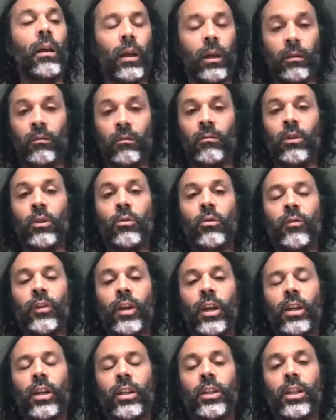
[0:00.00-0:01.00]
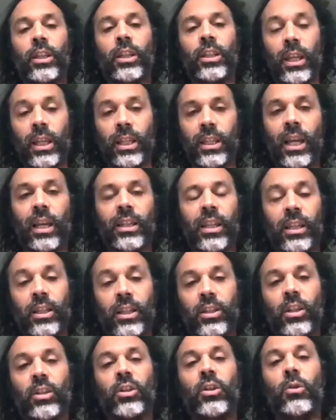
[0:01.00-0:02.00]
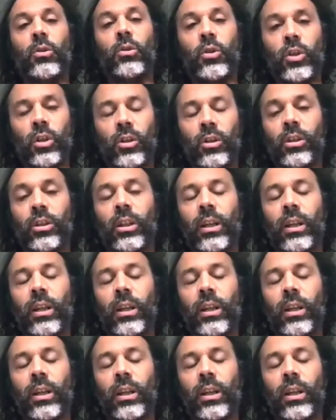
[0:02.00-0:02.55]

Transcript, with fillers: universities as institutions and